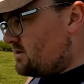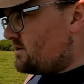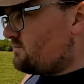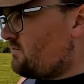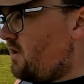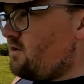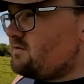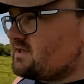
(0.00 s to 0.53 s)
the
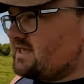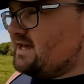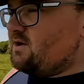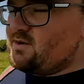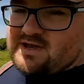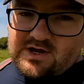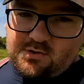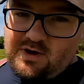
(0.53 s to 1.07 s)

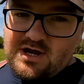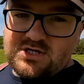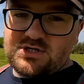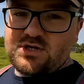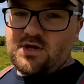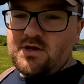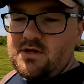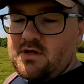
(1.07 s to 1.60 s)
roadkill in
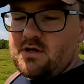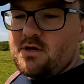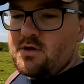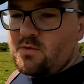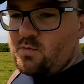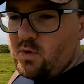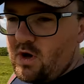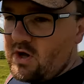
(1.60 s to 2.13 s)
question
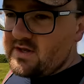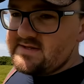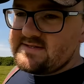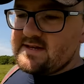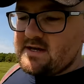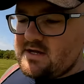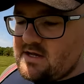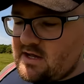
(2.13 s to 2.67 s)
was
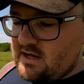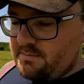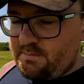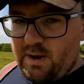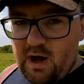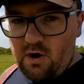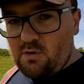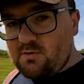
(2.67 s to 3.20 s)
a
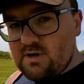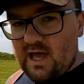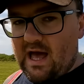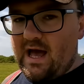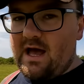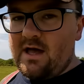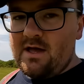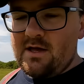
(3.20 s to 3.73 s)

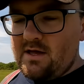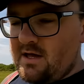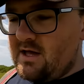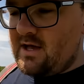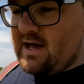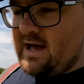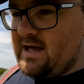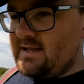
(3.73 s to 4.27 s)
polecat.
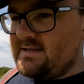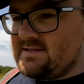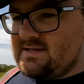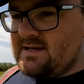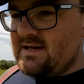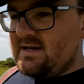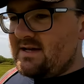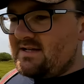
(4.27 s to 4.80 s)
And
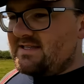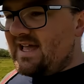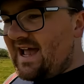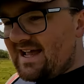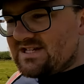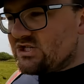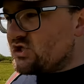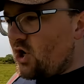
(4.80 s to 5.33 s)

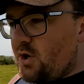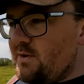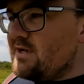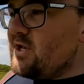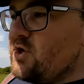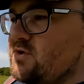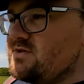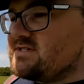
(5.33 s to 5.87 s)
they're so
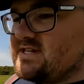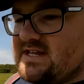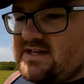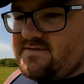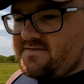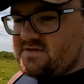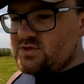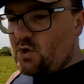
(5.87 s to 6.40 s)

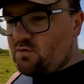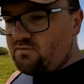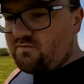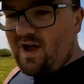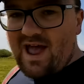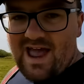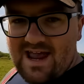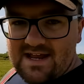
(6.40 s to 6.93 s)
elusive, so
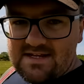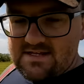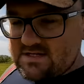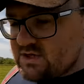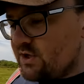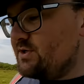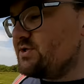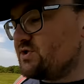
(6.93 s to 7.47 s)
rare in this
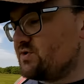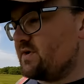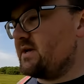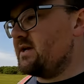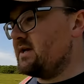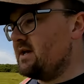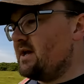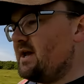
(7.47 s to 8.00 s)

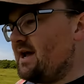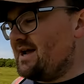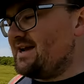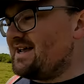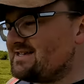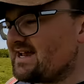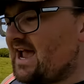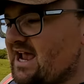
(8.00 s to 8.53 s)
country, and
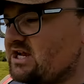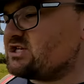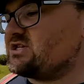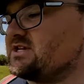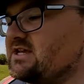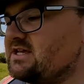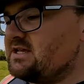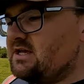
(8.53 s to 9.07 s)
that's
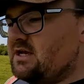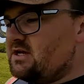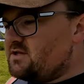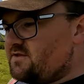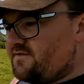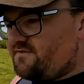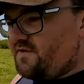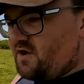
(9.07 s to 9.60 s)
actually
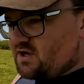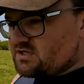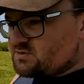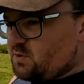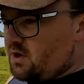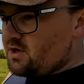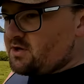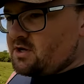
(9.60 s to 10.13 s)
the first
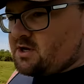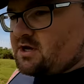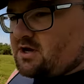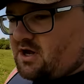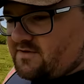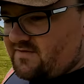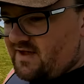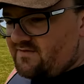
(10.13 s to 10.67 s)
one
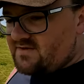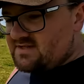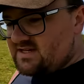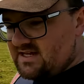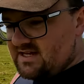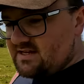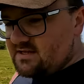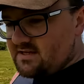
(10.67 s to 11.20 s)
I've ever
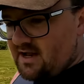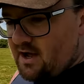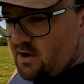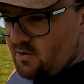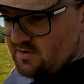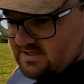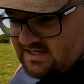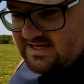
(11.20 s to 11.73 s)
seen.
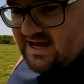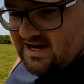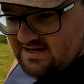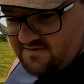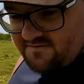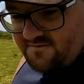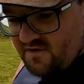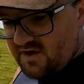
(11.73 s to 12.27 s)
Now, we didn't get
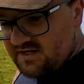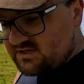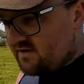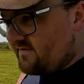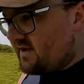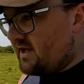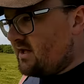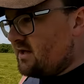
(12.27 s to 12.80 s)
any footage
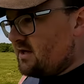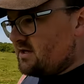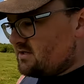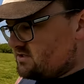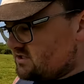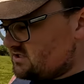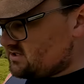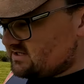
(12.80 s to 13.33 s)
of it
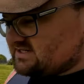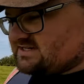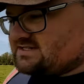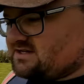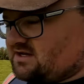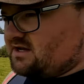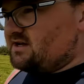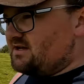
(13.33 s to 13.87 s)
just because it's,
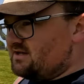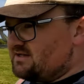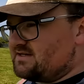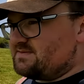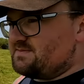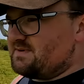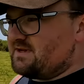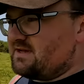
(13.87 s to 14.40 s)

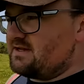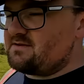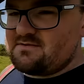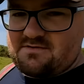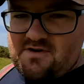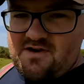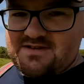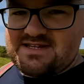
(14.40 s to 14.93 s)
it's a pretty
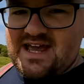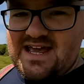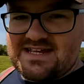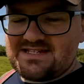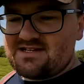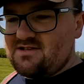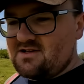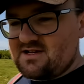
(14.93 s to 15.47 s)

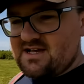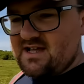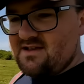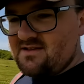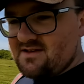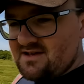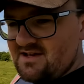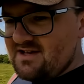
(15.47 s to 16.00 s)
grotesque
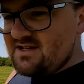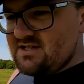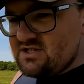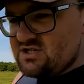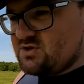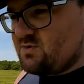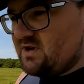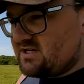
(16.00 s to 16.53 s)
looking
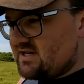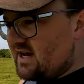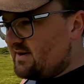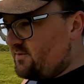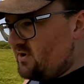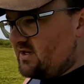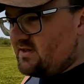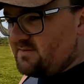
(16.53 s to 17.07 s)
squished
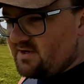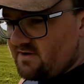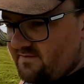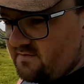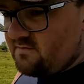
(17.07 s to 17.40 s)
animal in the middle of